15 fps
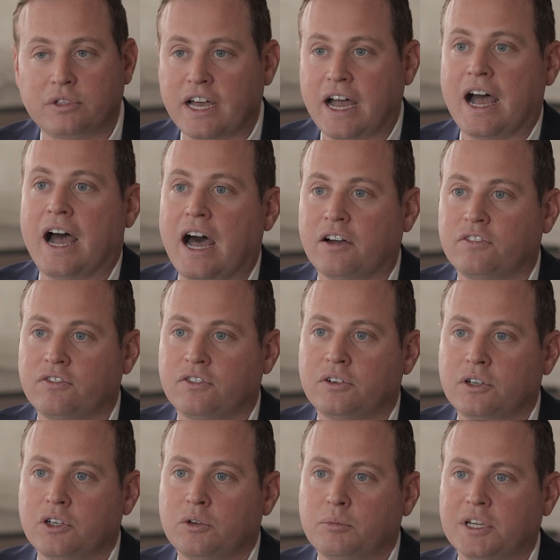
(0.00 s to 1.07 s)
to have.
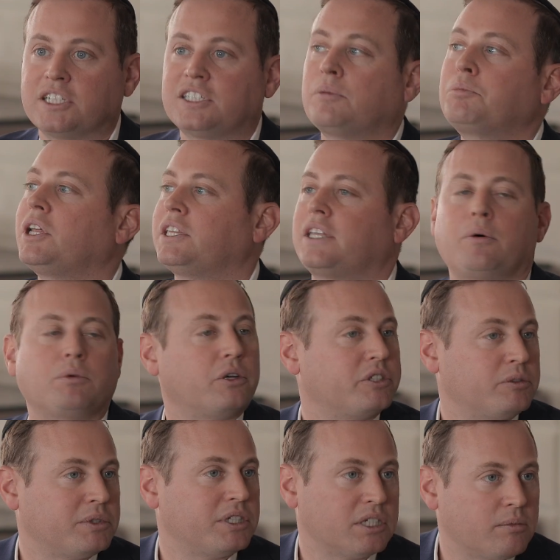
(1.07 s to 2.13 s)
Because something like that will always
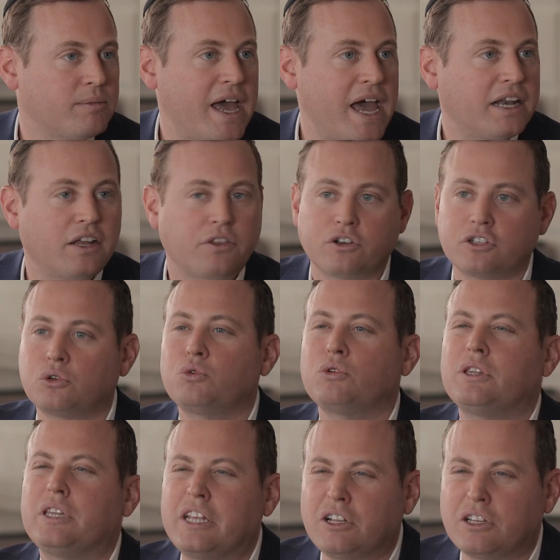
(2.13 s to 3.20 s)
be in demand, and there's so
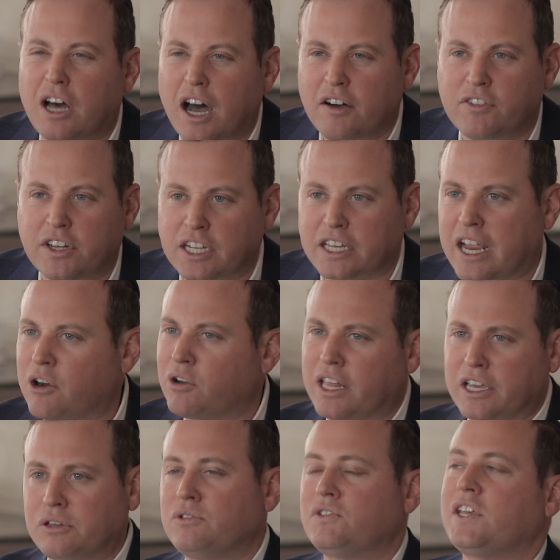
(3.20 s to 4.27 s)
little of it. And Kara,
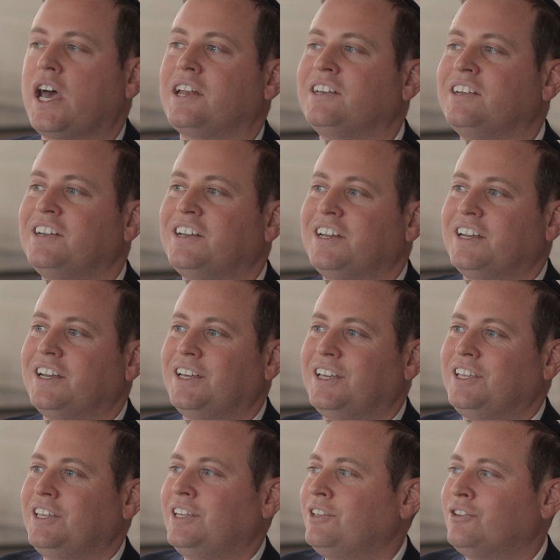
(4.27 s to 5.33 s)
like you said,
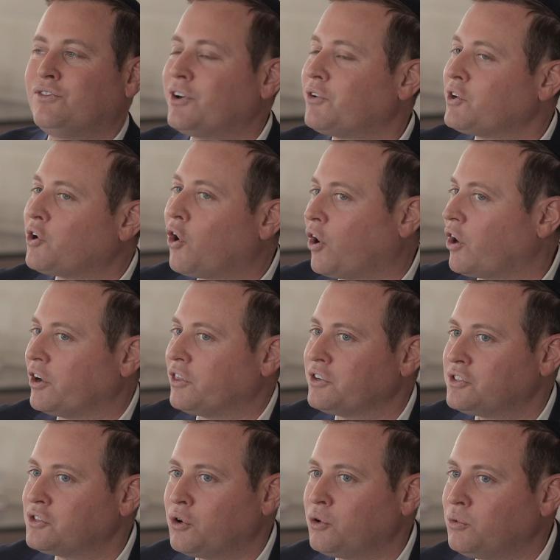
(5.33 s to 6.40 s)
it's very hard.
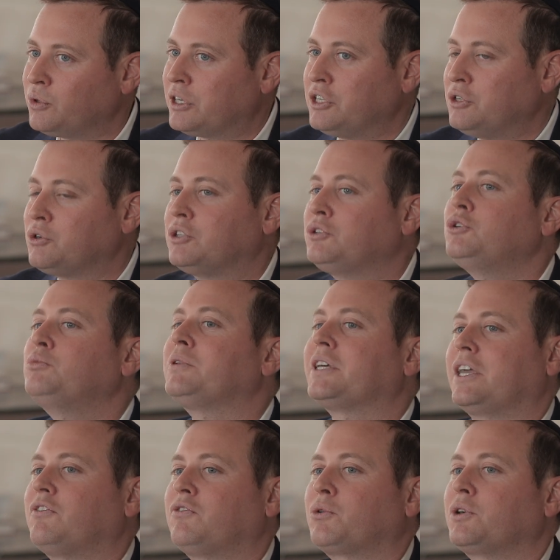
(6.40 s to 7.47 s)
There's nowhere you can
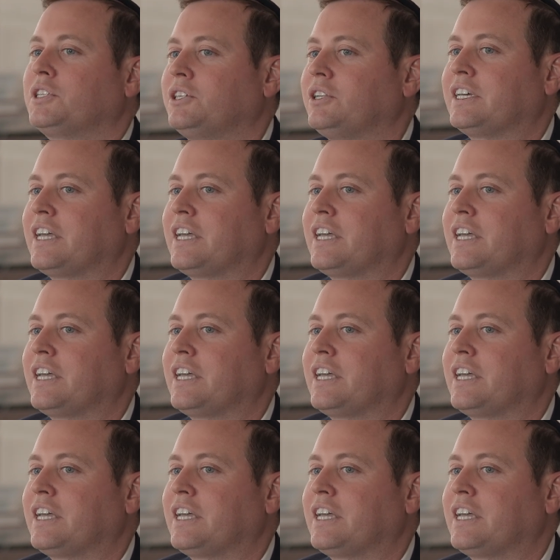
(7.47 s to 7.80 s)
duplicate Forest Hill